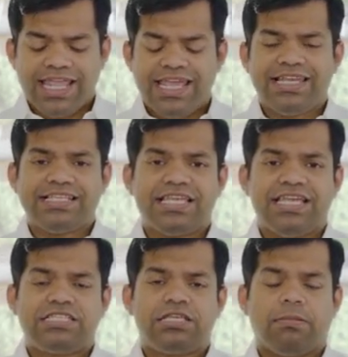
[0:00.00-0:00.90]
it is
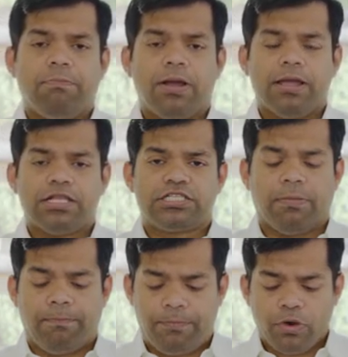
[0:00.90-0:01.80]
it is a it's a
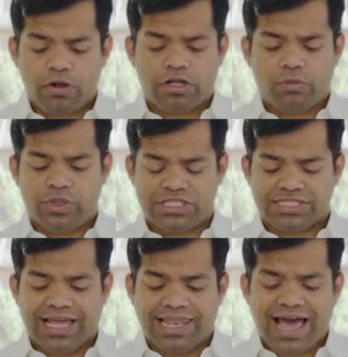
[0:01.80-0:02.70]
book which is
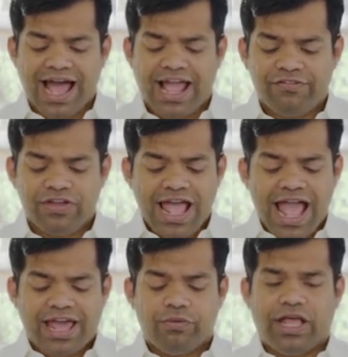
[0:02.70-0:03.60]
alive
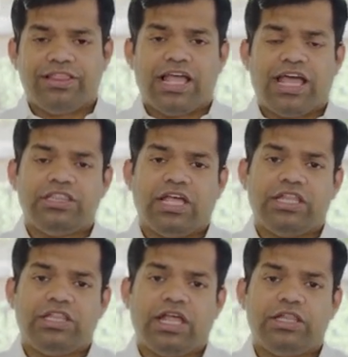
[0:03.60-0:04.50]
and and and
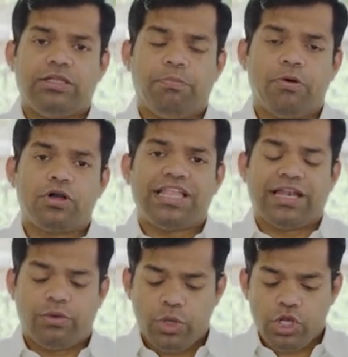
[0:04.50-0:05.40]
and and the book
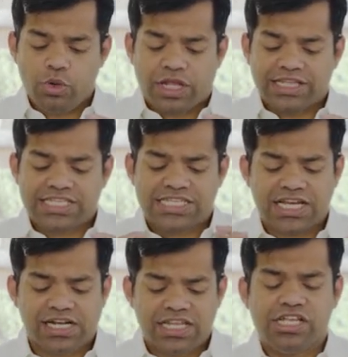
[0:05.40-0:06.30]
that you can
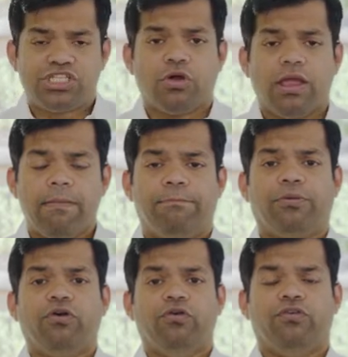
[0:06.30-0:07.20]
study to
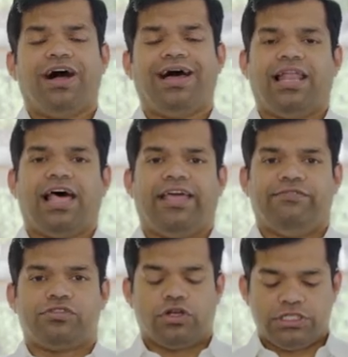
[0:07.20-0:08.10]
improve our
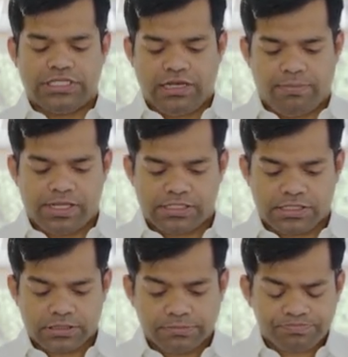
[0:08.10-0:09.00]
lives on a daily basis.